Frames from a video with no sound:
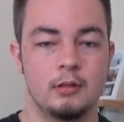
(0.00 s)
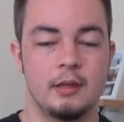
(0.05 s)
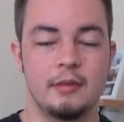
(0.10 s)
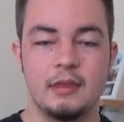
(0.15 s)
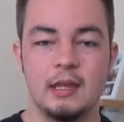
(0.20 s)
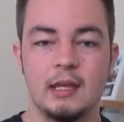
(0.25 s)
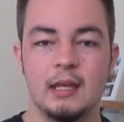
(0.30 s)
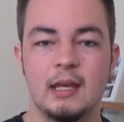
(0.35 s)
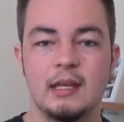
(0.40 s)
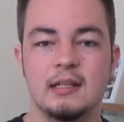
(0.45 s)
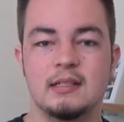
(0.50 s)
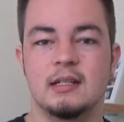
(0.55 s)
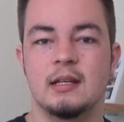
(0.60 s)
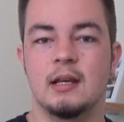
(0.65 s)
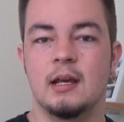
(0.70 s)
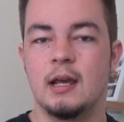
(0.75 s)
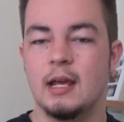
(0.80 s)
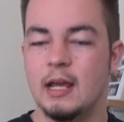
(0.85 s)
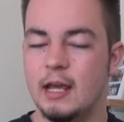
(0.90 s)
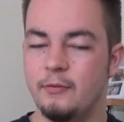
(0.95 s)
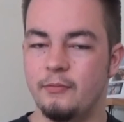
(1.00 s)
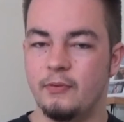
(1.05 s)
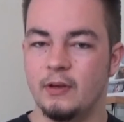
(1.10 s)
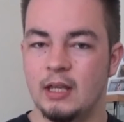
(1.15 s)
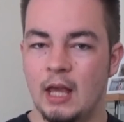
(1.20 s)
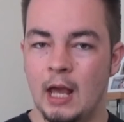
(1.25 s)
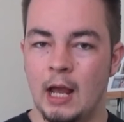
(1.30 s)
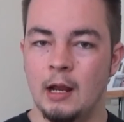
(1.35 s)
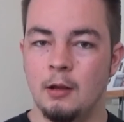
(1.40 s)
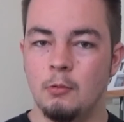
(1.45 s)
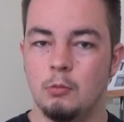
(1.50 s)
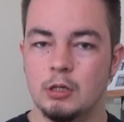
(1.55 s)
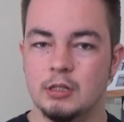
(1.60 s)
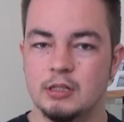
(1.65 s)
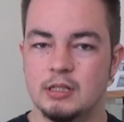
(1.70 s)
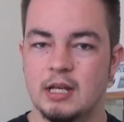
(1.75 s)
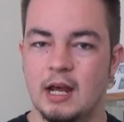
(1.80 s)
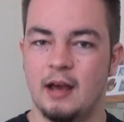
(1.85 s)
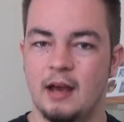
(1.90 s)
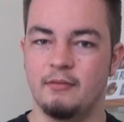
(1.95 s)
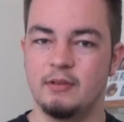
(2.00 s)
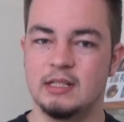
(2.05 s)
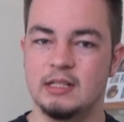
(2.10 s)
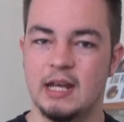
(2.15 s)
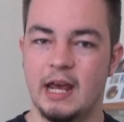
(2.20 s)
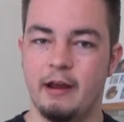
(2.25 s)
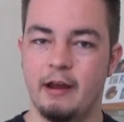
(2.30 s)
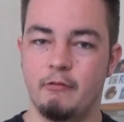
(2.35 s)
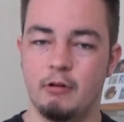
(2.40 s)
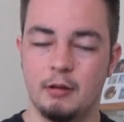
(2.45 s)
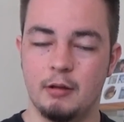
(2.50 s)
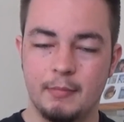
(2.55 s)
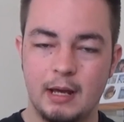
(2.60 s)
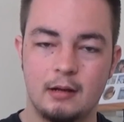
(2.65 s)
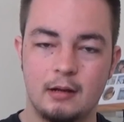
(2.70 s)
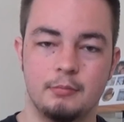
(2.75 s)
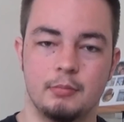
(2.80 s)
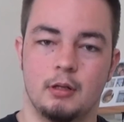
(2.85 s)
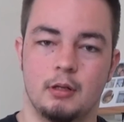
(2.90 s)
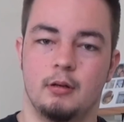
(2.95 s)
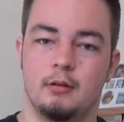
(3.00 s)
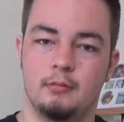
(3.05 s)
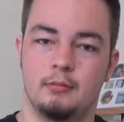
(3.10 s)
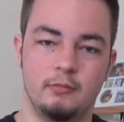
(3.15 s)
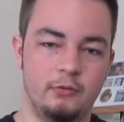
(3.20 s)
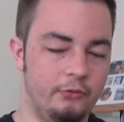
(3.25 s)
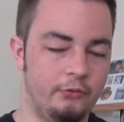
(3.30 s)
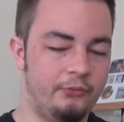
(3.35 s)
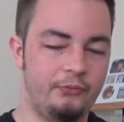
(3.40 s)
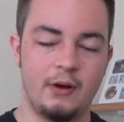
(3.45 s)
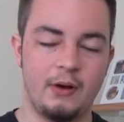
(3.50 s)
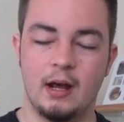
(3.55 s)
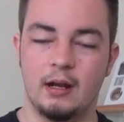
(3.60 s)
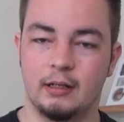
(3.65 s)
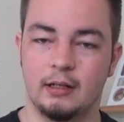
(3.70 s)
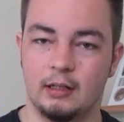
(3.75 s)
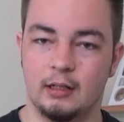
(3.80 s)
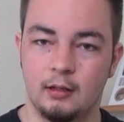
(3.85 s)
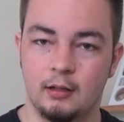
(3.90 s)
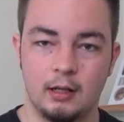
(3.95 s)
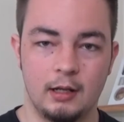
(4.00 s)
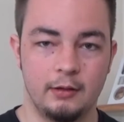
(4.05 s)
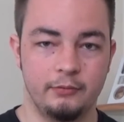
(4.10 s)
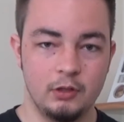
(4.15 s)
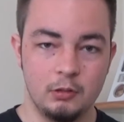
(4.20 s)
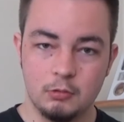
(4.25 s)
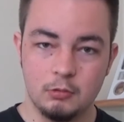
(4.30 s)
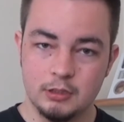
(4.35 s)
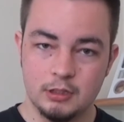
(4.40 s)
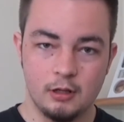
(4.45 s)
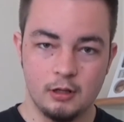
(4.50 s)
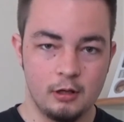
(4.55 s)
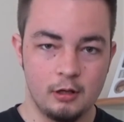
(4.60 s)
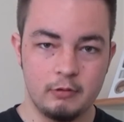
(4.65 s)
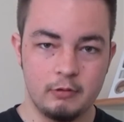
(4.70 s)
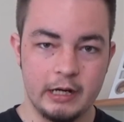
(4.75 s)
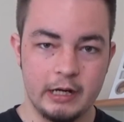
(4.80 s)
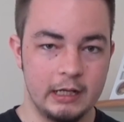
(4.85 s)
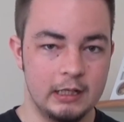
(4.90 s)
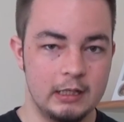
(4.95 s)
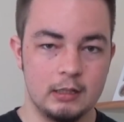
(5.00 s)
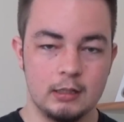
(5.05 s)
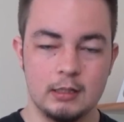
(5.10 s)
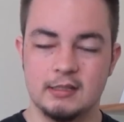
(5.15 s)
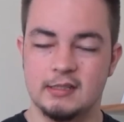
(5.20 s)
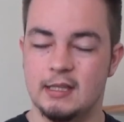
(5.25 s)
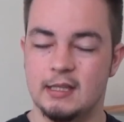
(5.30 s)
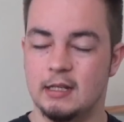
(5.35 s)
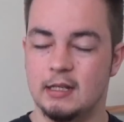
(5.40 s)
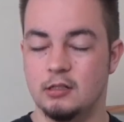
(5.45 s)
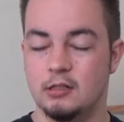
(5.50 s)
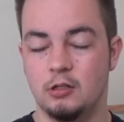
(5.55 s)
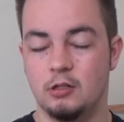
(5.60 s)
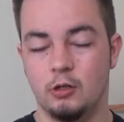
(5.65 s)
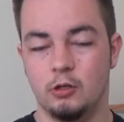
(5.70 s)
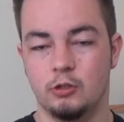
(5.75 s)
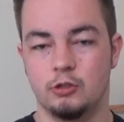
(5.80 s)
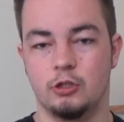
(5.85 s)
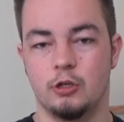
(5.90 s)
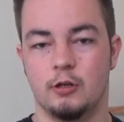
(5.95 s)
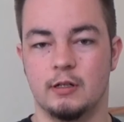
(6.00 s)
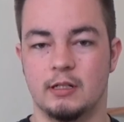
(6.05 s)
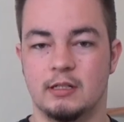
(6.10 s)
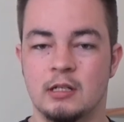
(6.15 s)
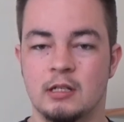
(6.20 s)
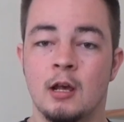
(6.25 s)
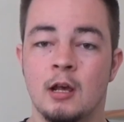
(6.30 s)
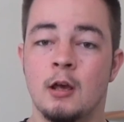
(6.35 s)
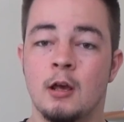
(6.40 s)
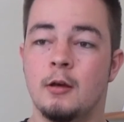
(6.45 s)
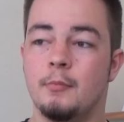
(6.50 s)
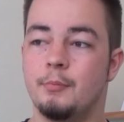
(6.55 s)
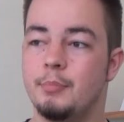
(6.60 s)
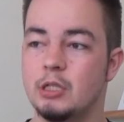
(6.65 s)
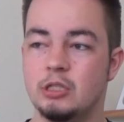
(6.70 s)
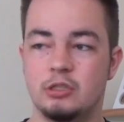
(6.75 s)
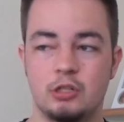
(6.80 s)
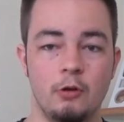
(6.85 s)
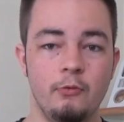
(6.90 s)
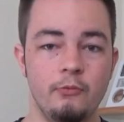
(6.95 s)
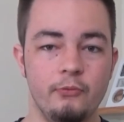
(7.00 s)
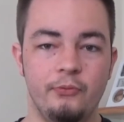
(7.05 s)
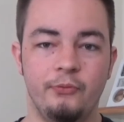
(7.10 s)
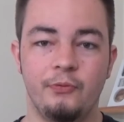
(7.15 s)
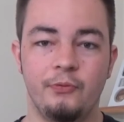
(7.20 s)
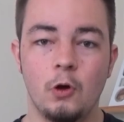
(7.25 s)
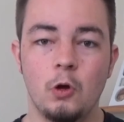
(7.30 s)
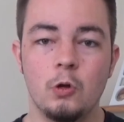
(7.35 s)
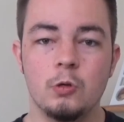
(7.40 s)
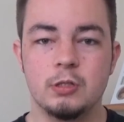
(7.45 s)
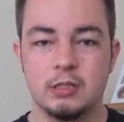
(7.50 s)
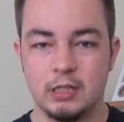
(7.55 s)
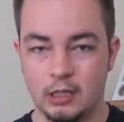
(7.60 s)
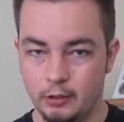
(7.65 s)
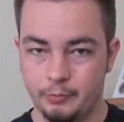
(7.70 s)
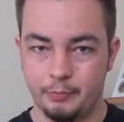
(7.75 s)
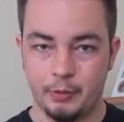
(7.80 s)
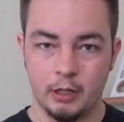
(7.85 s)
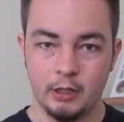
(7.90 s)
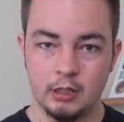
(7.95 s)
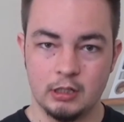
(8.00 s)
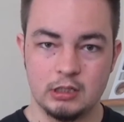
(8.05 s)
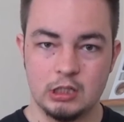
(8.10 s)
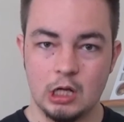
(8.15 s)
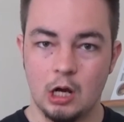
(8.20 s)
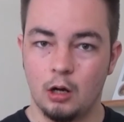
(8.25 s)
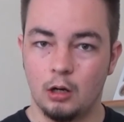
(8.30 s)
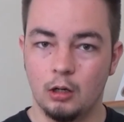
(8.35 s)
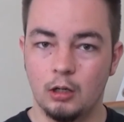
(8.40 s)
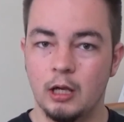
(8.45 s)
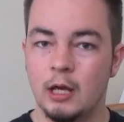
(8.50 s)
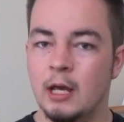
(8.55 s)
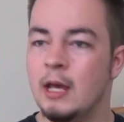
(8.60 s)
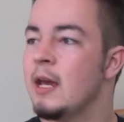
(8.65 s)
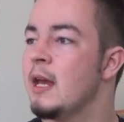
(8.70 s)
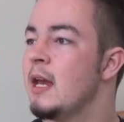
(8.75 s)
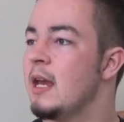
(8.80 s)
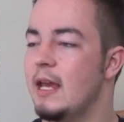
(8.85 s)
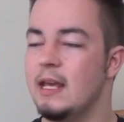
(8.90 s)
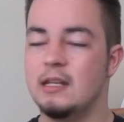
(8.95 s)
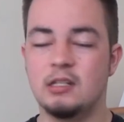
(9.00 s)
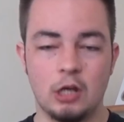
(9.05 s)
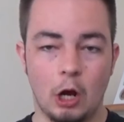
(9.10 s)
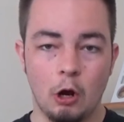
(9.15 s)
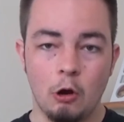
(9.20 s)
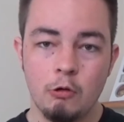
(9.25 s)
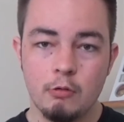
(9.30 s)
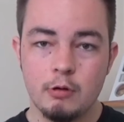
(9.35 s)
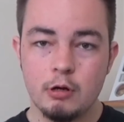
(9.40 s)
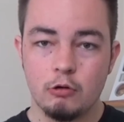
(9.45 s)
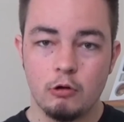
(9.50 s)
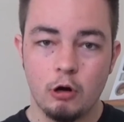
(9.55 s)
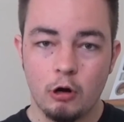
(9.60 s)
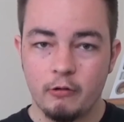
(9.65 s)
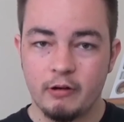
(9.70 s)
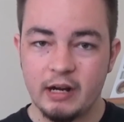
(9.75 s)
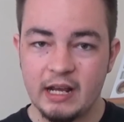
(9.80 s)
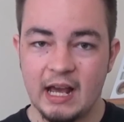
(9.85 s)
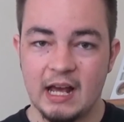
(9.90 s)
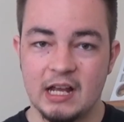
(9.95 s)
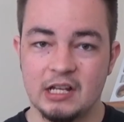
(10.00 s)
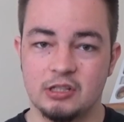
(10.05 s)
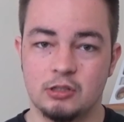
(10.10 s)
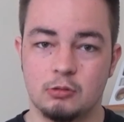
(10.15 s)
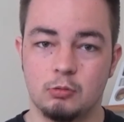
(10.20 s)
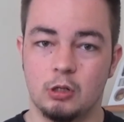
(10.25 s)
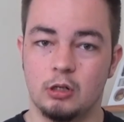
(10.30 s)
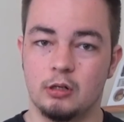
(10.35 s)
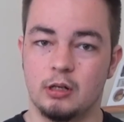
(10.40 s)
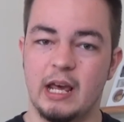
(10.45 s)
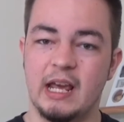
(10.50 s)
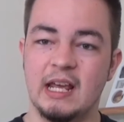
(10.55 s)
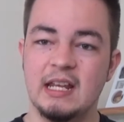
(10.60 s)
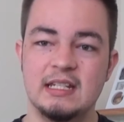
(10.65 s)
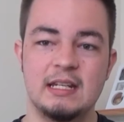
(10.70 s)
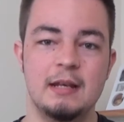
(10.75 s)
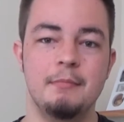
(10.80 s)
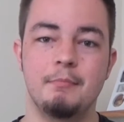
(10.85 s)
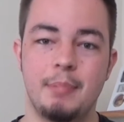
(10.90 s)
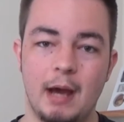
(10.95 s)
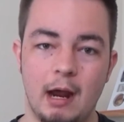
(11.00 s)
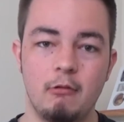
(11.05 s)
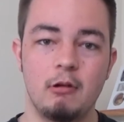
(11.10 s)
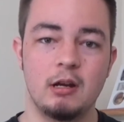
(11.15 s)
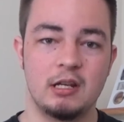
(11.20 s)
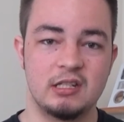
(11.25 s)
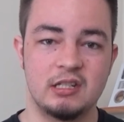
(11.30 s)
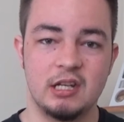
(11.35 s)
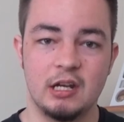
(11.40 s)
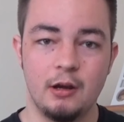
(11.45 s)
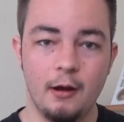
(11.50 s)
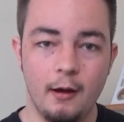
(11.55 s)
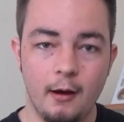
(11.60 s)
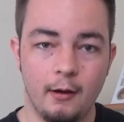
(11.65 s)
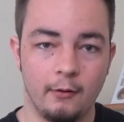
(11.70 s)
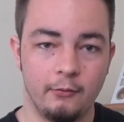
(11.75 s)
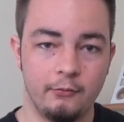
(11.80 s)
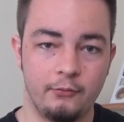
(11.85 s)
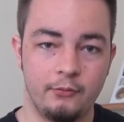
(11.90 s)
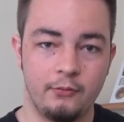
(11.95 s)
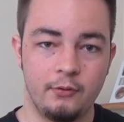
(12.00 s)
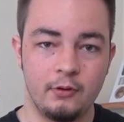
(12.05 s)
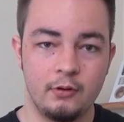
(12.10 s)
The thing is, if a guy wants to have his hair in a man bun, fine. If you want to look ridiculous, then it's your choice. But don't force it upon a dog. Its owner already has one. It's embarrassed enough.